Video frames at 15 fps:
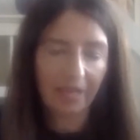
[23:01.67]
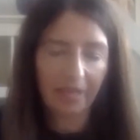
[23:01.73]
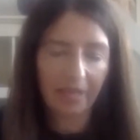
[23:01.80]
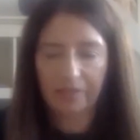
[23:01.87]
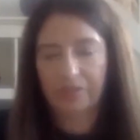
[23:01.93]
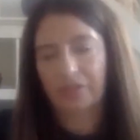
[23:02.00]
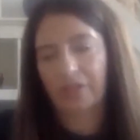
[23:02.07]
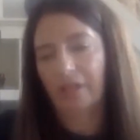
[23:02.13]

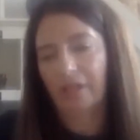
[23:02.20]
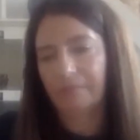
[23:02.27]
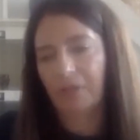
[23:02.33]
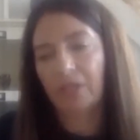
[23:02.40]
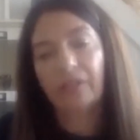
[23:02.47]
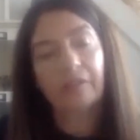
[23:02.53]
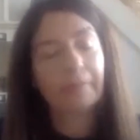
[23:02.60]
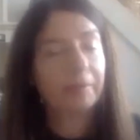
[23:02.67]
and a
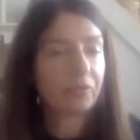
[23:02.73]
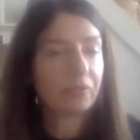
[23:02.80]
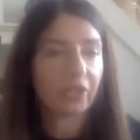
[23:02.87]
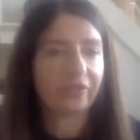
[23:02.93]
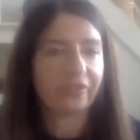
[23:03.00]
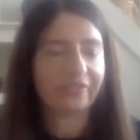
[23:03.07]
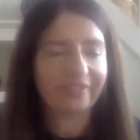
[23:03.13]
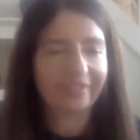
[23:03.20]
lot of people
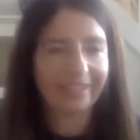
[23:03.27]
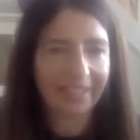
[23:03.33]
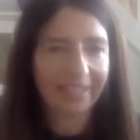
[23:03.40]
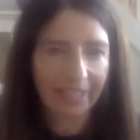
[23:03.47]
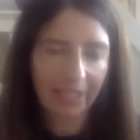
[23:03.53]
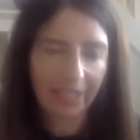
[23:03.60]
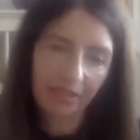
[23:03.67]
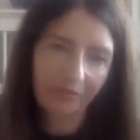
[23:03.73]
don't
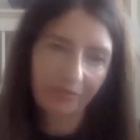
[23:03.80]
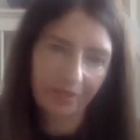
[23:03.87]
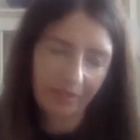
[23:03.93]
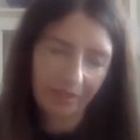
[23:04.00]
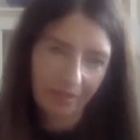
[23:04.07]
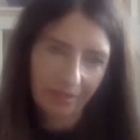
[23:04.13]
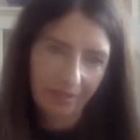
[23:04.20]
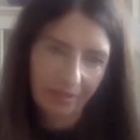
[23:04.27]
leave
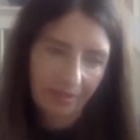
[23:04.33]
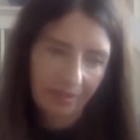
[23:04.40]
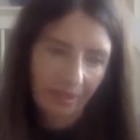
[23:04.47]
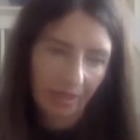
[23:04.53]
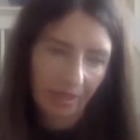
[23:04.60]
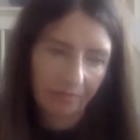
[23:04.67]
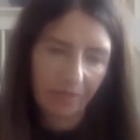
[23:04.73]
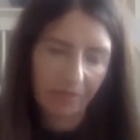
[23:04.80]

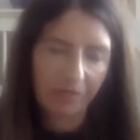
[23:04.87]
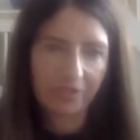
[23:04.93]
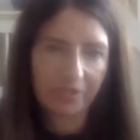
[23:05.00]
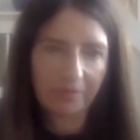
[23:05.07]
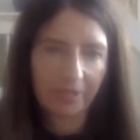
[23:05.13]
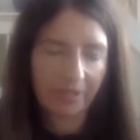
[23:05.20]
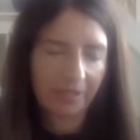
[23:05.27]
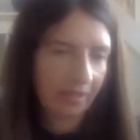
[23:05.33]
marriages
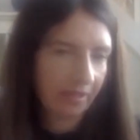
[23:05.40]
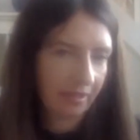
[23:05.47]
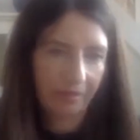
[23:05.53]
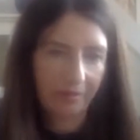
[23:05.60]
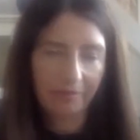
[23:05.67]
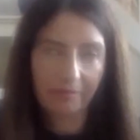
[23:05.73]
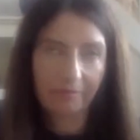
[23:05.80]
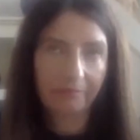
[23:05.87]
in
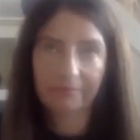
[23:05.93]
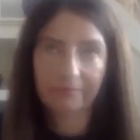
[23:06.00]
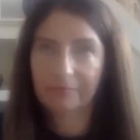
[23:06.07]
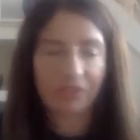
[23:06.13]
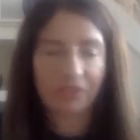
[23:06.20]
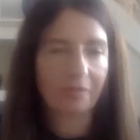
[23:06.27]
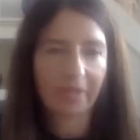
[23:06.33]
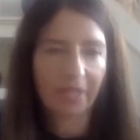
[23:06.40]

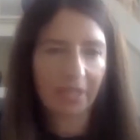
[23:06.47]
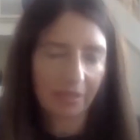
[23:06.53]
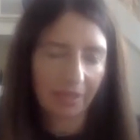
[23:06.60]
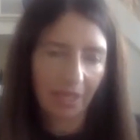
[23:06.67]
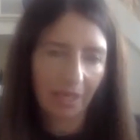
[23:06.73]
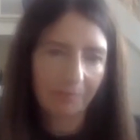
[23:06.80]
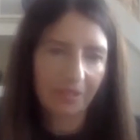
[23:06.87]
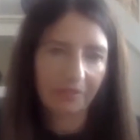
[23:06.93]
which they've been
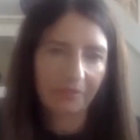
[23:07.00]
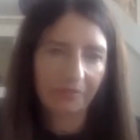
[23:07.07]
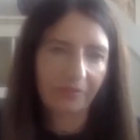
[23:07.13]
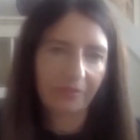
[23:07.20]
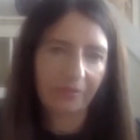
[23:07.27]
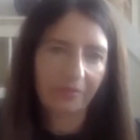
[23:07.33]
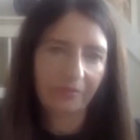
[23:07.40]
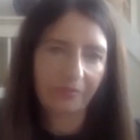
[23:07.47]
unhappy
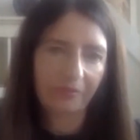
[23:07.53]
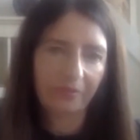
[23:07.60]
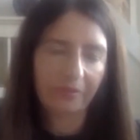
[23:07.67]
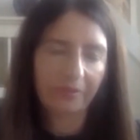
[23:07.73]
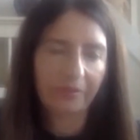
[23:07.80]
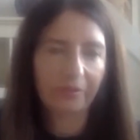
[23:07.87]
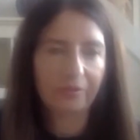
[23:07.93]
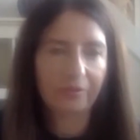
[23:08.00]
for a
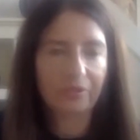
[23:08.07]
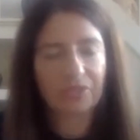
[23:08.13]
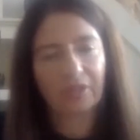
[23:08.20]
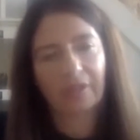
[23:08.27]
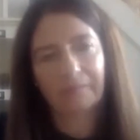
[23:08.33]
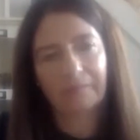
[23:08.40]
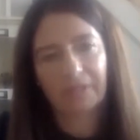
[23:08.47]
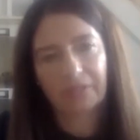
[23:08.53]
long
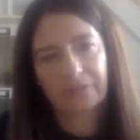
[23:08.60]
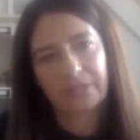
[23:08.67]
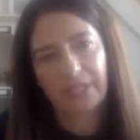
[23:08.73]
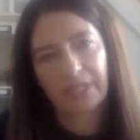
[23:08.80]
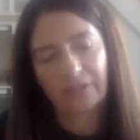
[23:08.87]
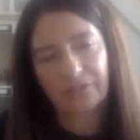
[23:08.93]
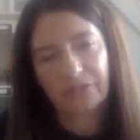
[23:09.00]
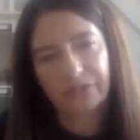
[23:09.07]
time because they're
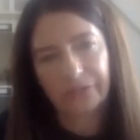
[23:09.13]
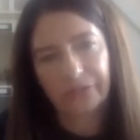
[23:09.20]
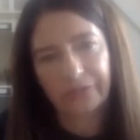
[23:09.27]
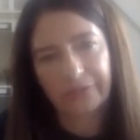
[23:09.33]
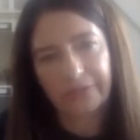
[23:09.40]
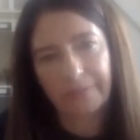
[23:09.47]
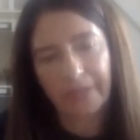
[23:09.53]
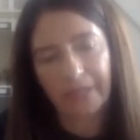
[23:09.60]

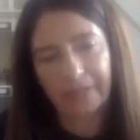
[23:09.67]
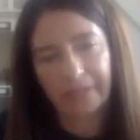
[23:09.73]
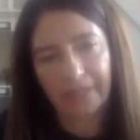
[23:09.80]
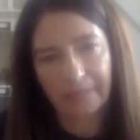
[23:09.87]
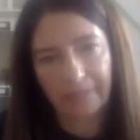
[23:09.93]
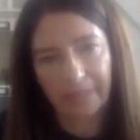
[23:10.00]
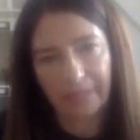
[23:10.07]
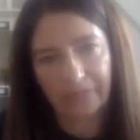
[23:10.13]
concerned about the
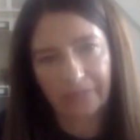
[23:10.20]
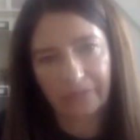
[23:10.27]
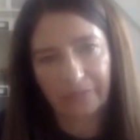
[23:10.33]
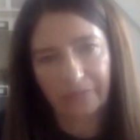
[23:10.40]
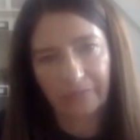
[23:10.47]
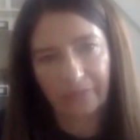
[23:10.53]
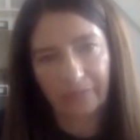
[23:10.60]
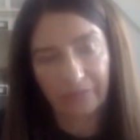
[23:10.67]
impact
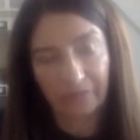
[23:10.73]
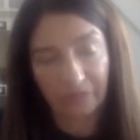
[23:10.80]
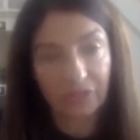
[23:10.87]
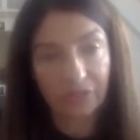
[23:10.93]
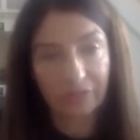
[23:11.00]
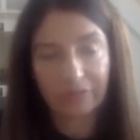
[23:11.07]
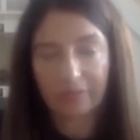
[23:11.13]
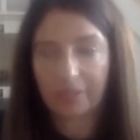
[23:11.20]
on the
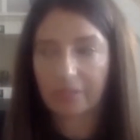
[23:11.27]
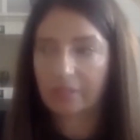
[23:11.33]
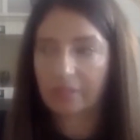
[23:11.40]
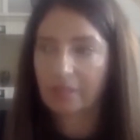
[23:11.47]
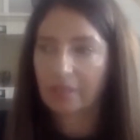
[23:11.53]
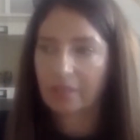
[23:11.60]
children, and